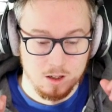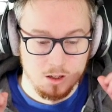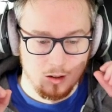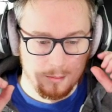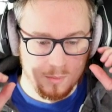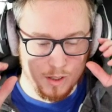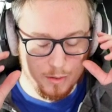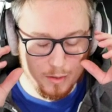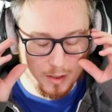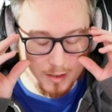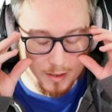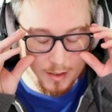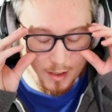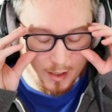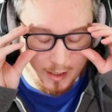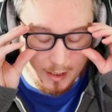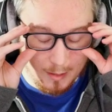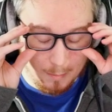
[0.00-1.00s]
But I wanted
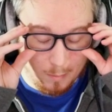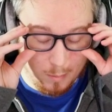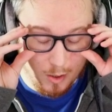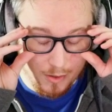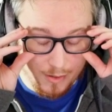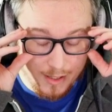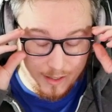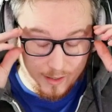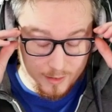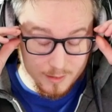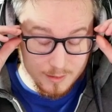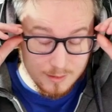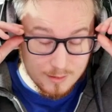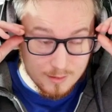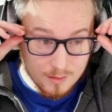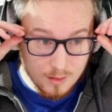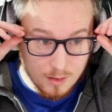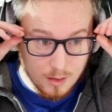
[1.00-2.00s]
to like present
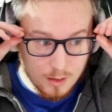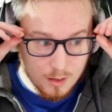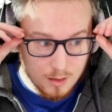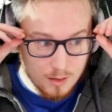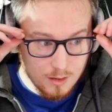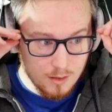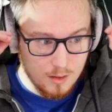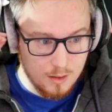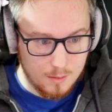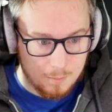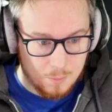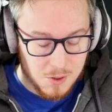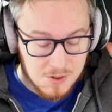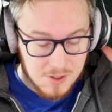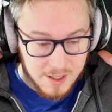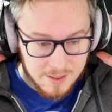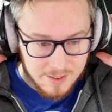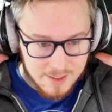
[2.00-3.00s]

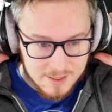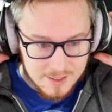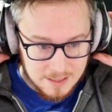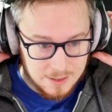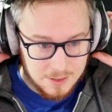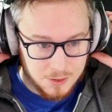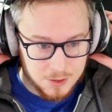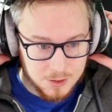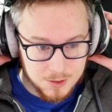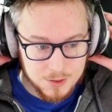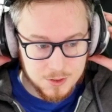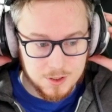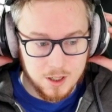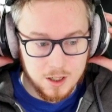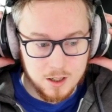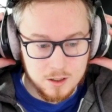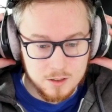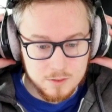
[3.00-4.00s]
the dangers
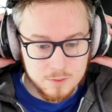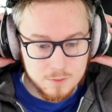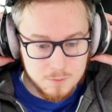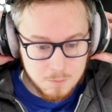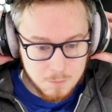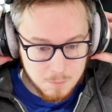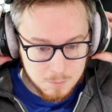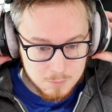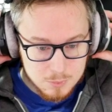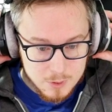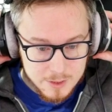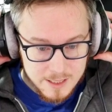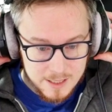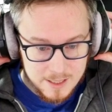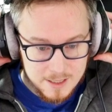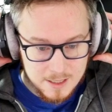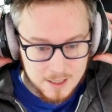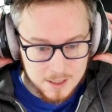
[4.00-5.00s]
of
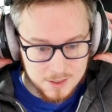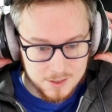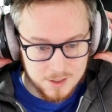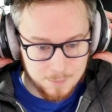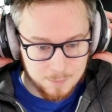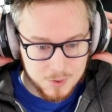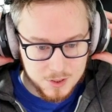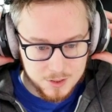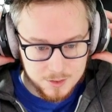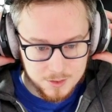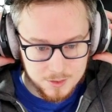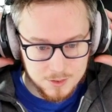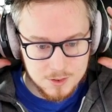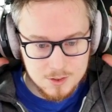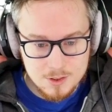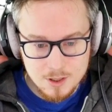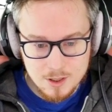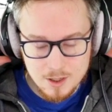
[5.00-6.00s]
bringing
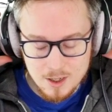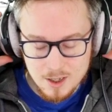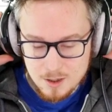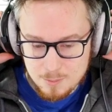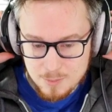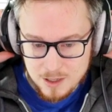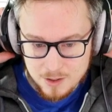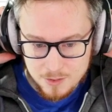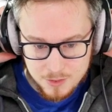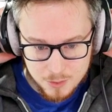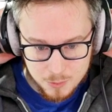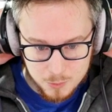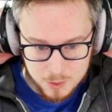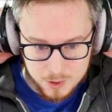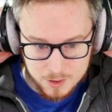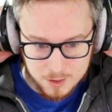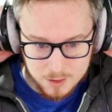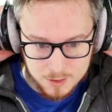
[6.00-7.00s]
assumptions about the
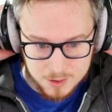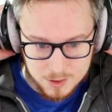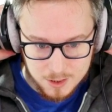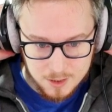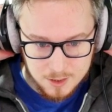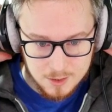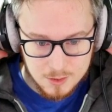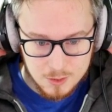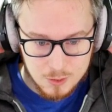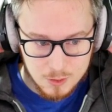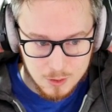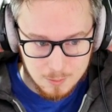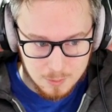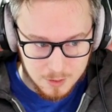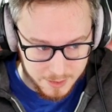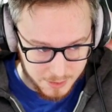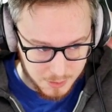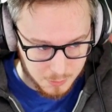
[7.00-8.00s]
world to a
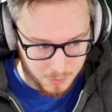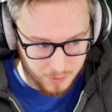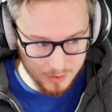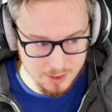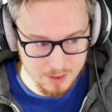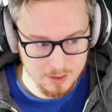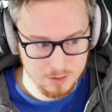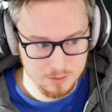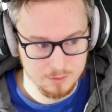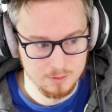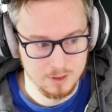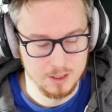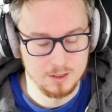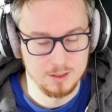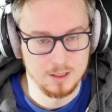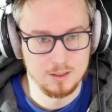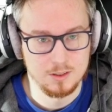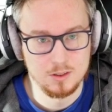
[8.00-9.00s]
place where they don't
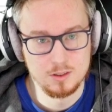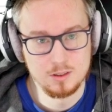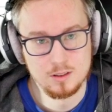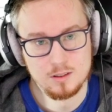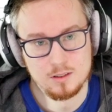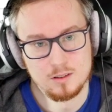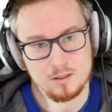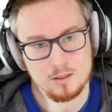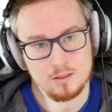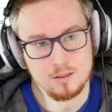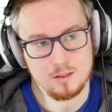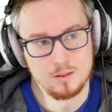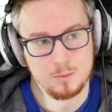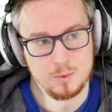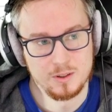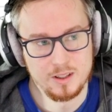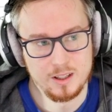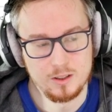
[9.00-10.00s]
exist,
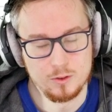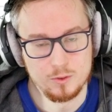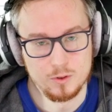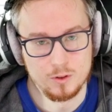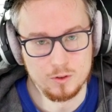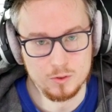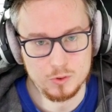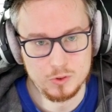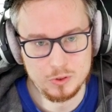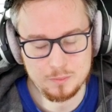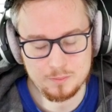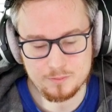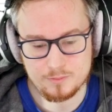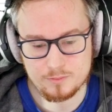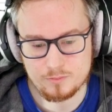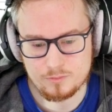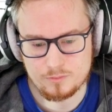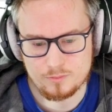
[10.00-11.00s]
where they don't hold.
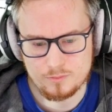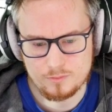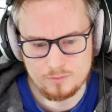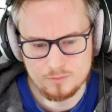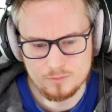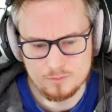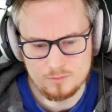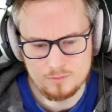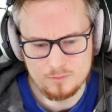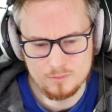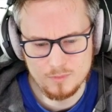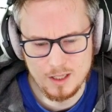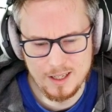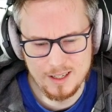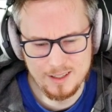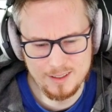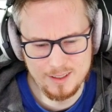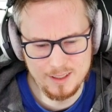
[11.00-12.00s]

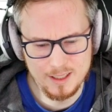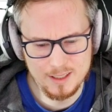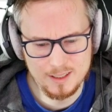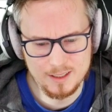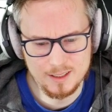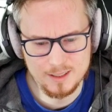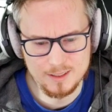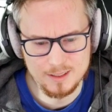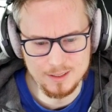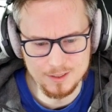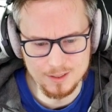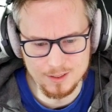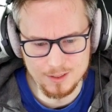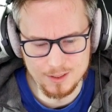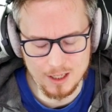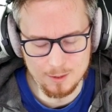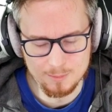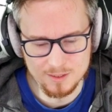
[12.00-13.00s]
And I think I did a
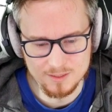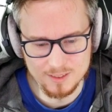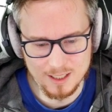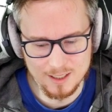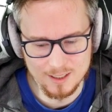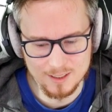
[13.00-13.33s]
decent job of that,